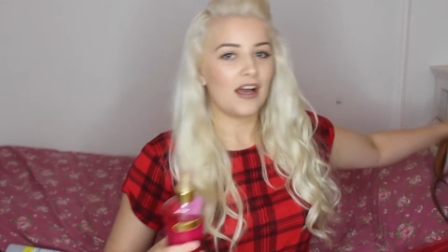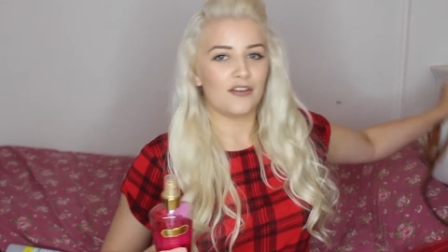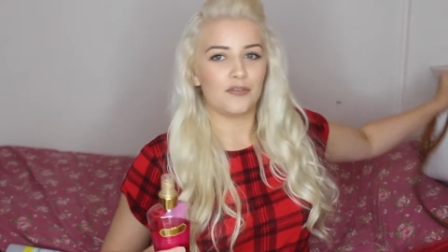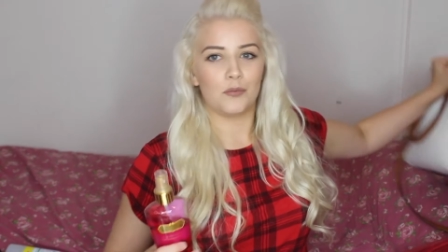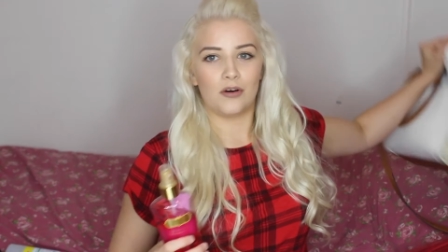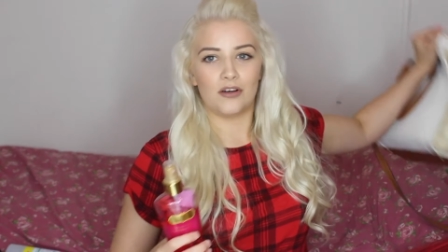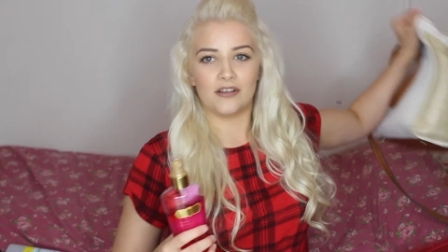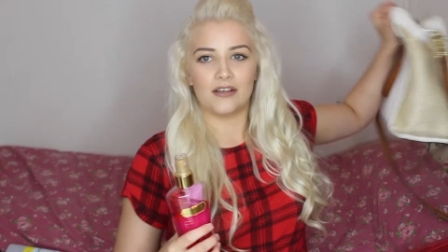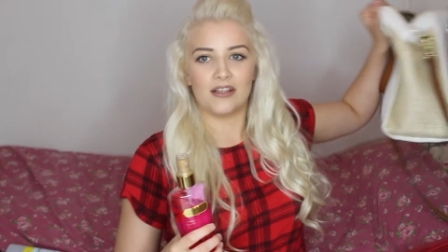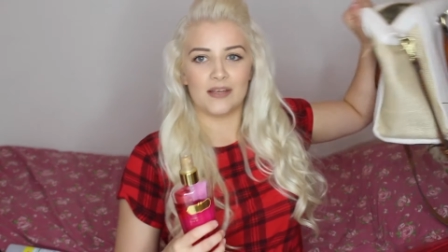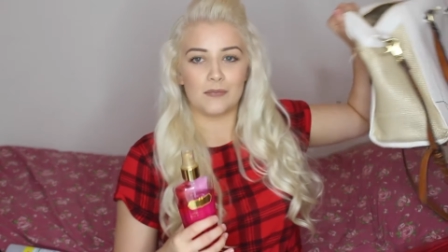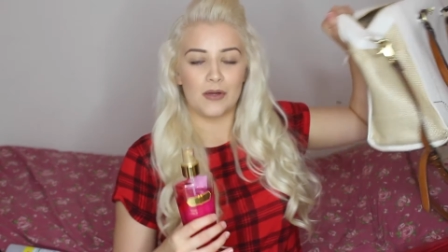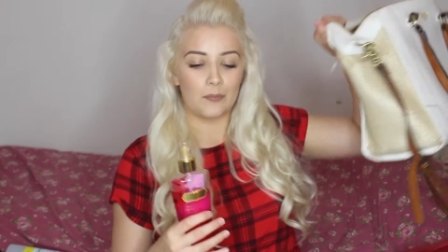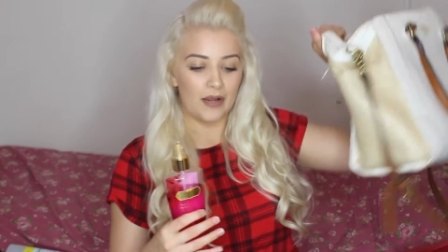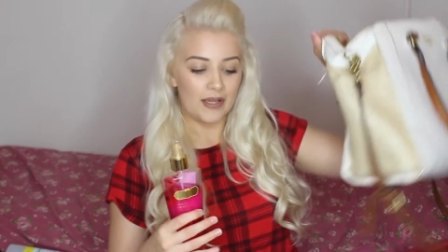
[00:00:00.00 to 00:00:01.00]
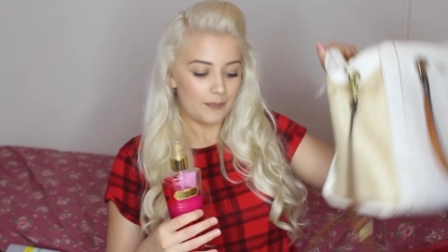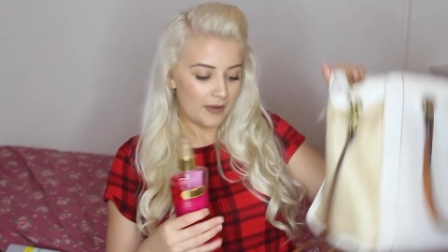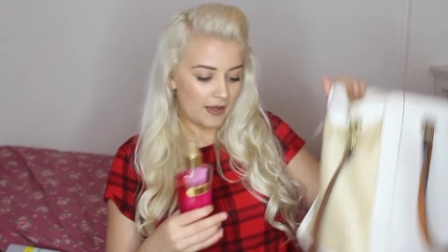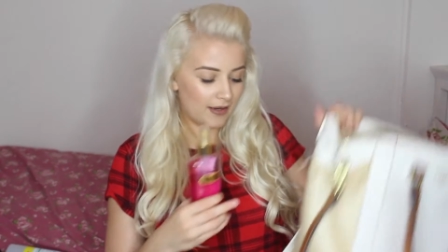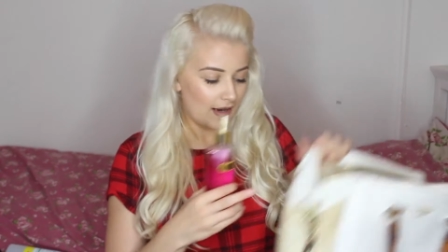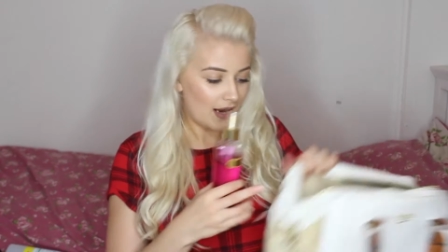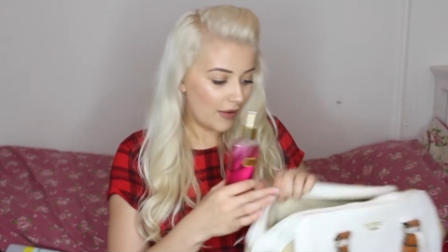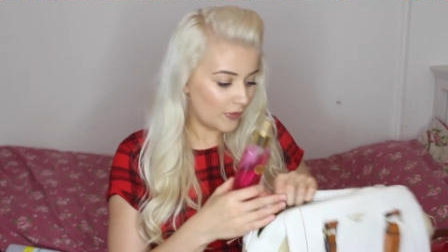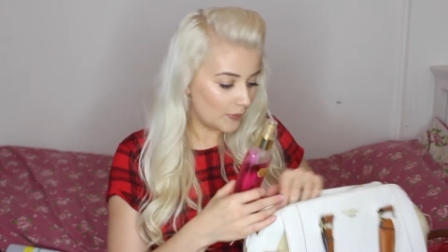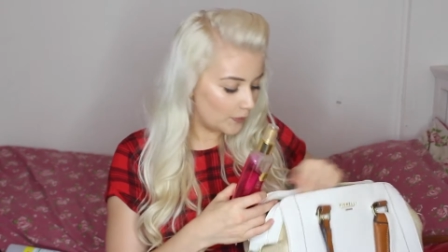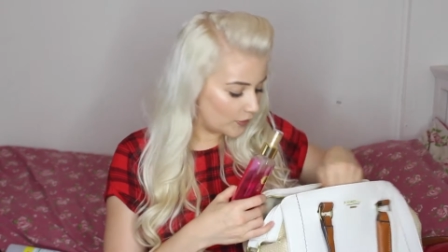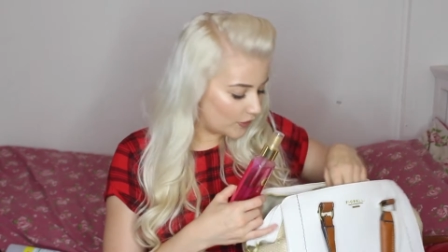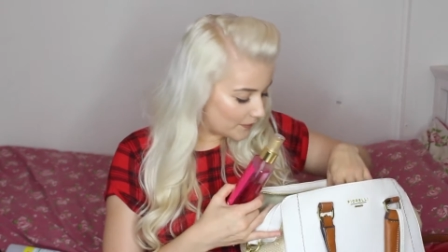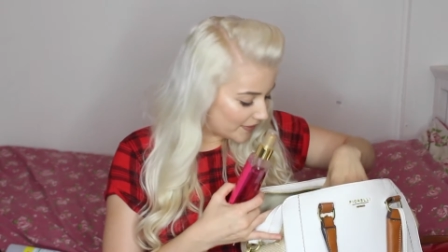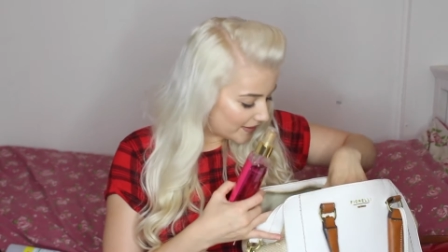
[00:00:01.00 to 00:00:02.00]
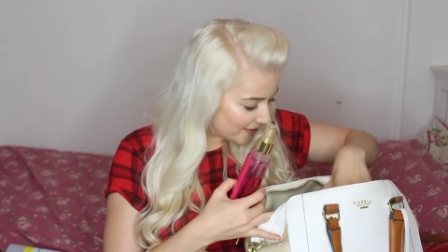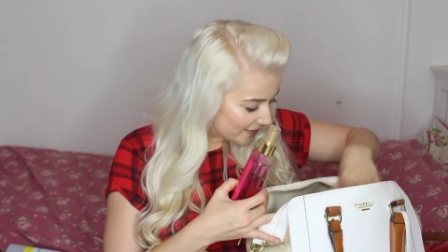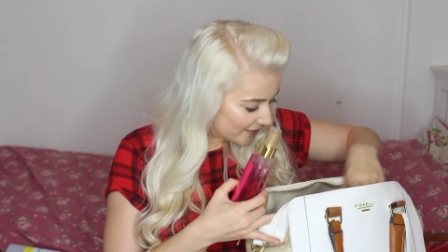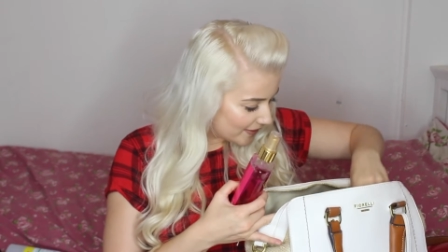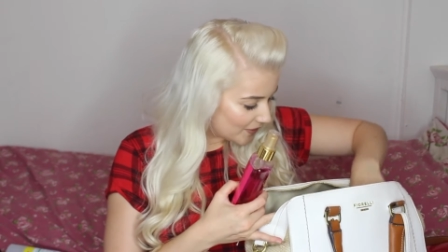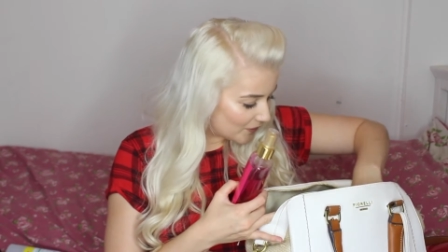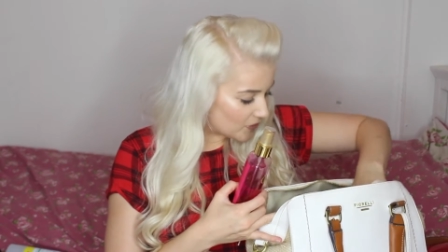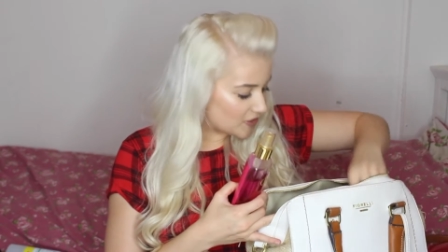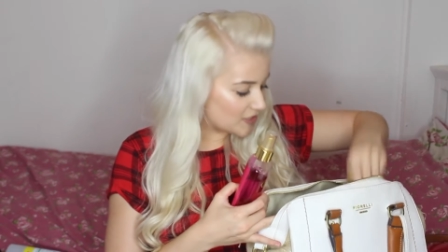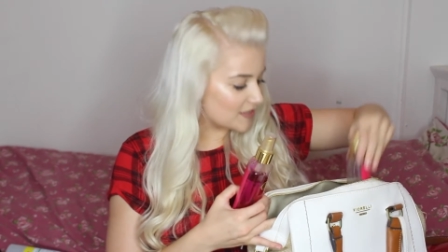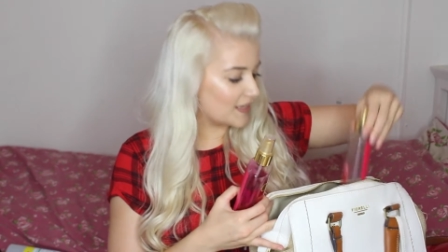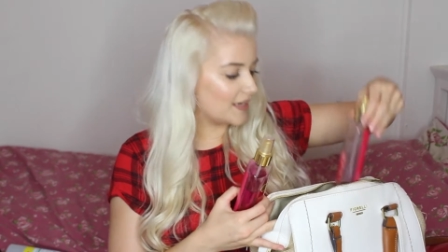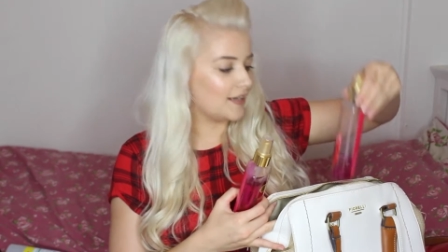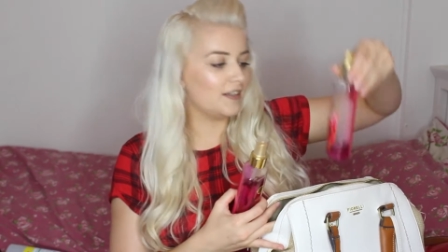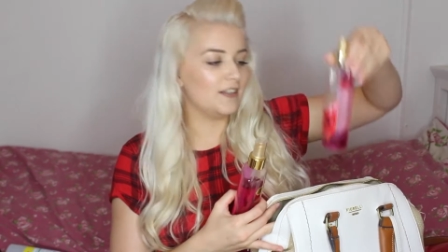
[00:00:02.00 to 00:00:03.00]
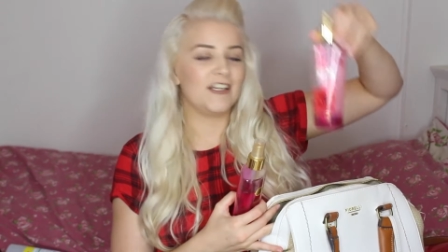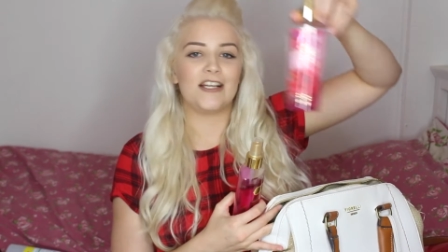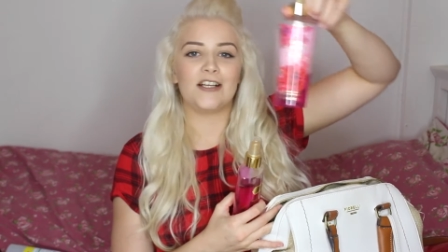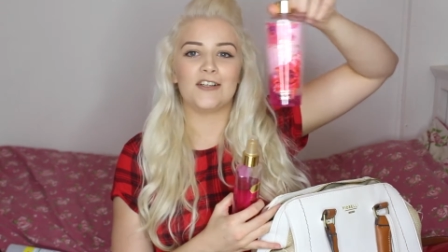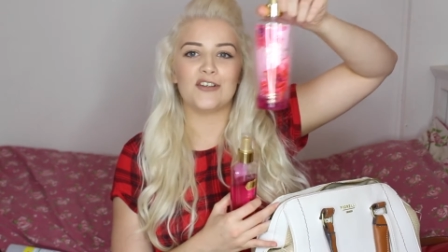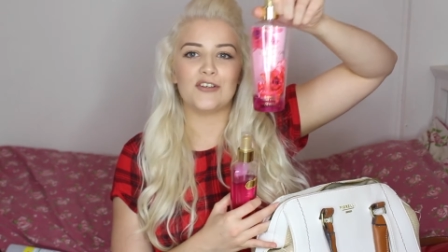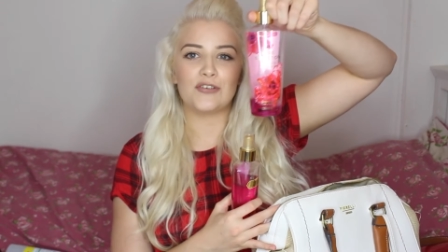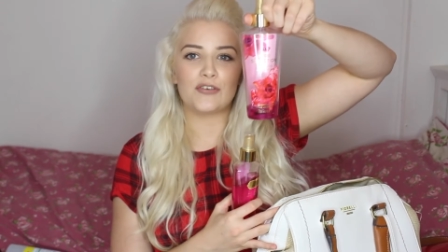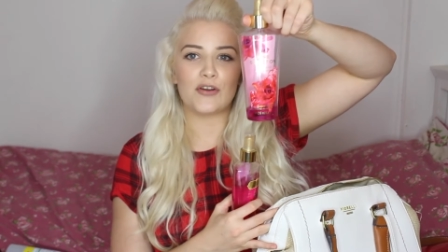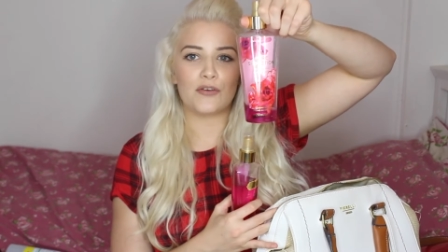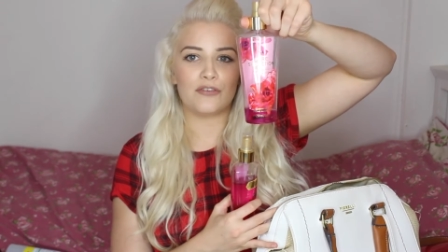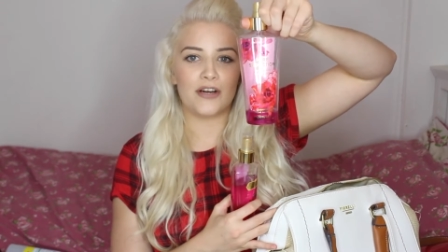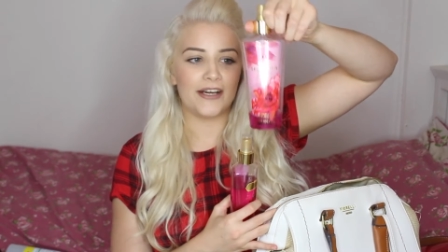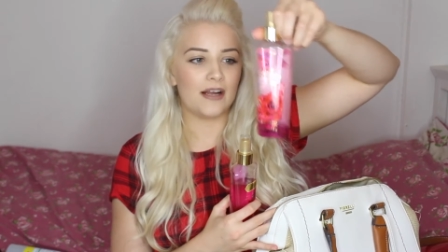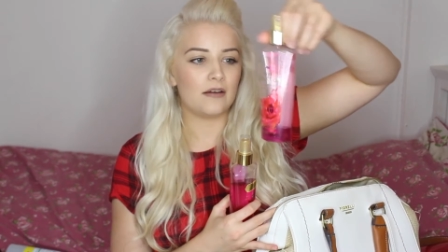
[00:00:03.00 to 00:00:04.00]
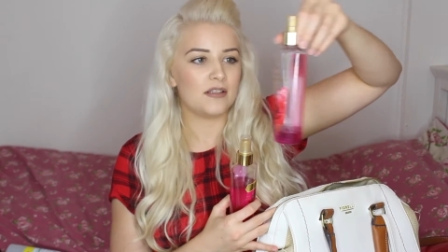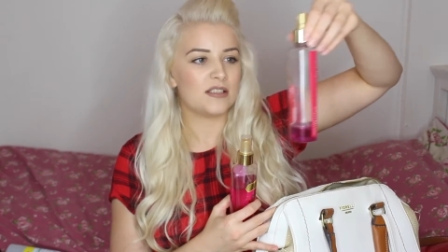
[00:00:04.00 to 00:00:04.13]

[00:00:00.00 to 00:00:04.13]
have one in my white bag at the moment, which is like near enough ran out.